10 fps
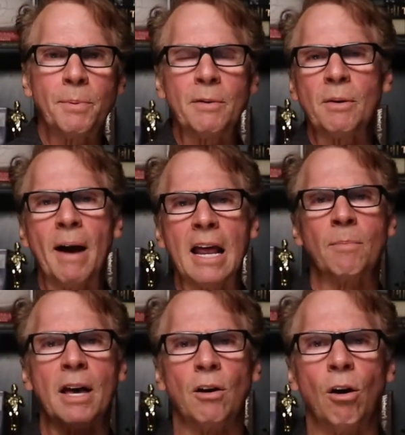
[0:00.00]
be
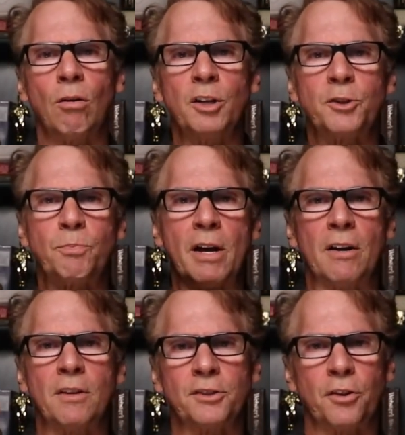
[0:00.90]
reminded by the Holy
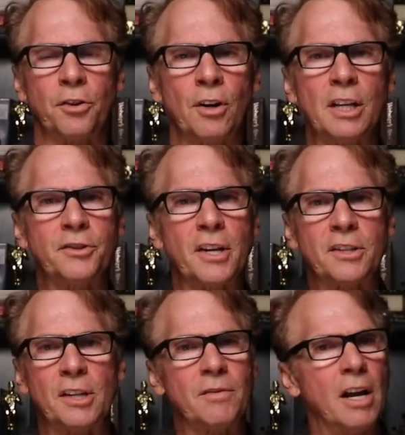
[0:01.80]
Spirit there's a
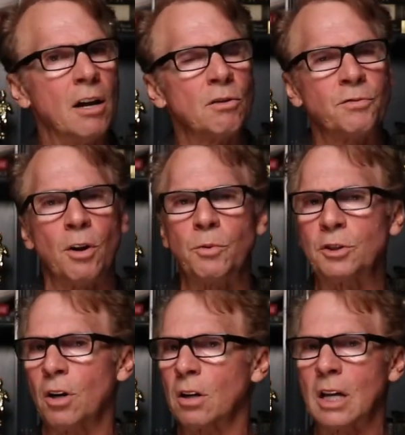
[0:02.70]
36, even 100 fold
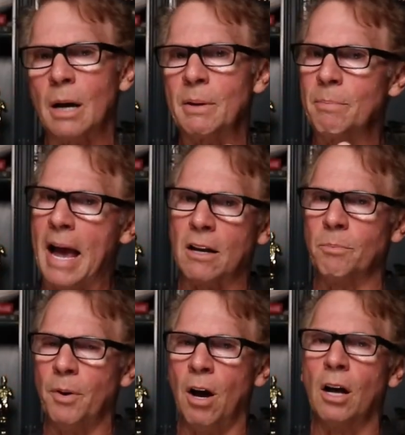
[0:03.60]
return coming back
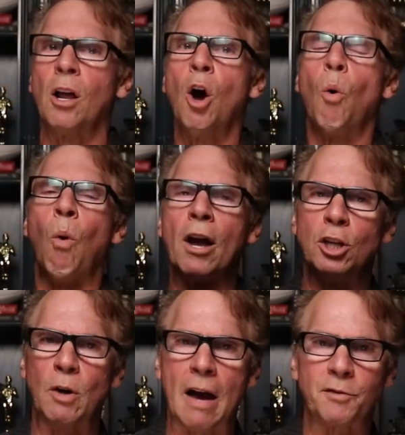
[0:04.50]
upon what
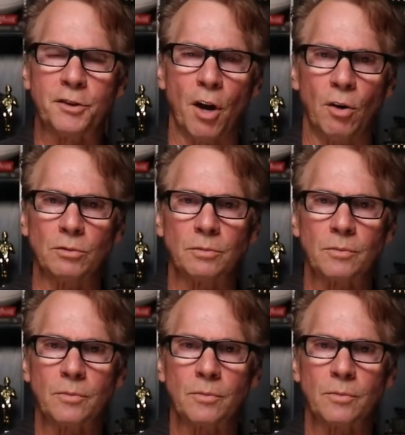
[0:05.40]
you have sown.